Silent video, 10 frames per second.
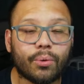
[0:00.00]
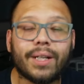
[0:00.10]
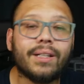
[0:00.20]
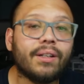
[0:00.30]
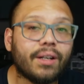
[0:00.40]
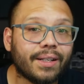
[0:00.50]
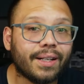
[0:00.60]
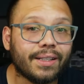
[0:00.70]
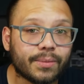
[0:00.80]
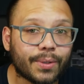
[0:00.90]
directly on
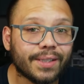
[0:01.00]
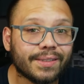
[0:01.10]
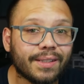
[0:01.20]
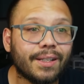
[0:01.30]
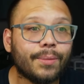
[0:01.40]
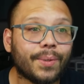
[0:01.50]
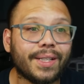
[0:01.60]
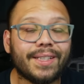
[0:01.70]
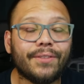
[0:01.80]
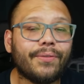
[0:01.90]
AliExpress,
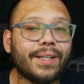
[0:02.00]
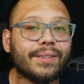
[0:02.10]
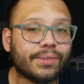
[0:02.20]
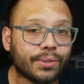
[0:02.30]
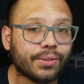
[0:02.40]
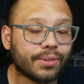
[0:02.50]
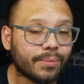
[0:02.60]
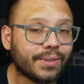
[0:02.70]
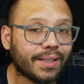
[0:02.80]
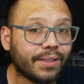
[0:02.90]
but I did find the search
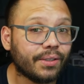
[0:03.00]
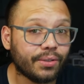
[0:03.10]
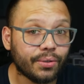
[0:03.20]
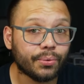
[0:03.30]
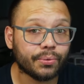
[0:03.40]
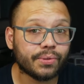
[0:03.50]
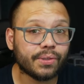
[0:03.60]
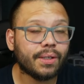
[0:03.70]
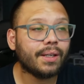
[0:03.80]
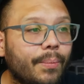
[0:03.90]
terms that I could
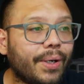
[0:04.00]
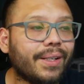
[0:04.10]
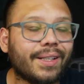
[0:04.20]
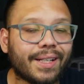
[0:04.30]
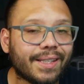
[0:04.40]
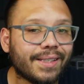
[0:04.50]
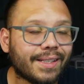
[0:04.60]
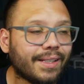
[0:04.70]
use. But a lot of the